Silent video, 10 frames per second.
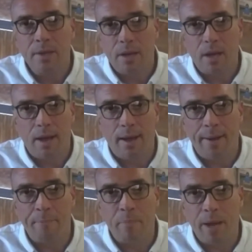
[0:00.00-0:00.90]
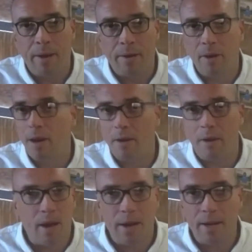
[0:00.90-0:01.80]
um, and and
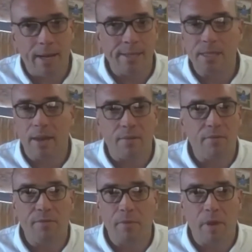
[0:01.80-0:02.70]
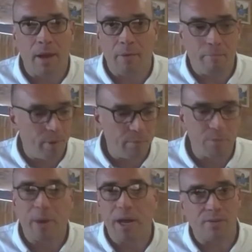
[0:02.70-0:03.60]
and at least give uh, pubs,
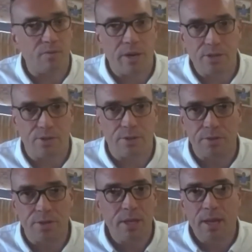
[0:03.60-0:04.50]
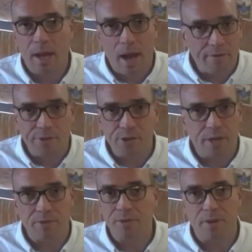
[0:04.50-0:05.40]
bars, and restaurants half a
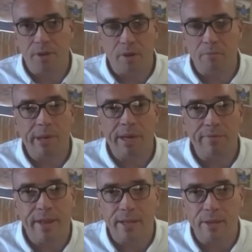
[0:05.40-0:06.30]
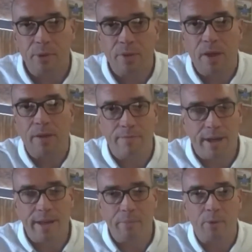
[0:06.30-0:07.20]
chance at, at being valuable, uh,
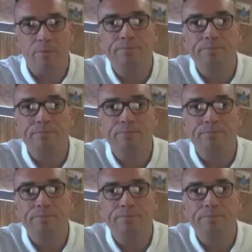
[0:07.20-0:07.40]
viable.